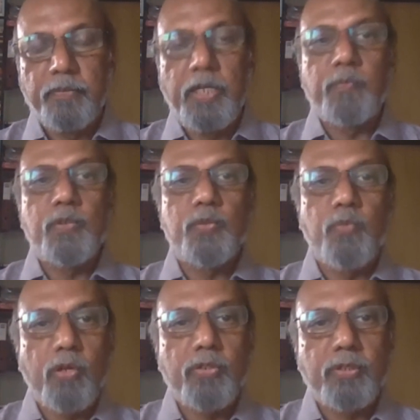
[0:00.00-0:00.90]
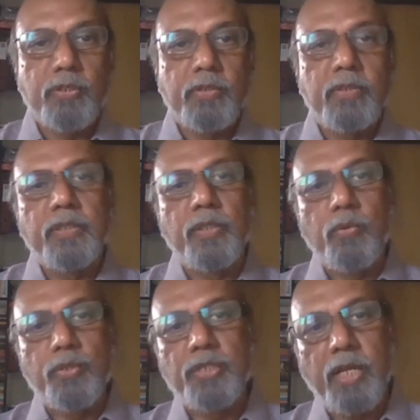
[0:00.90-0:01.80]
That was what the
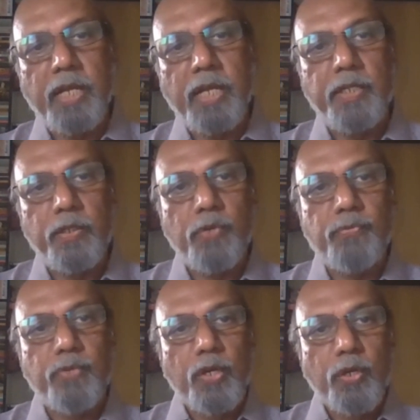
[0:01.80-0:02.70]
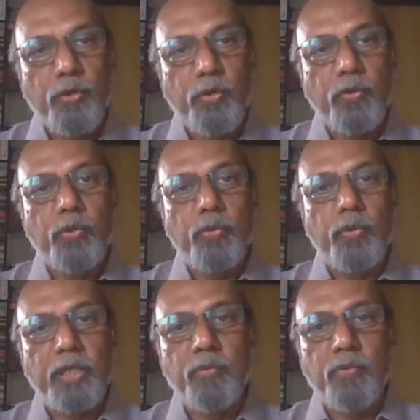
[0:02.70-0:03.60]
original idea of
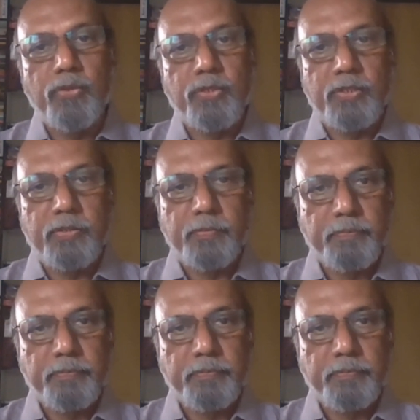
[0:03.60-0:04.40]
QQE was.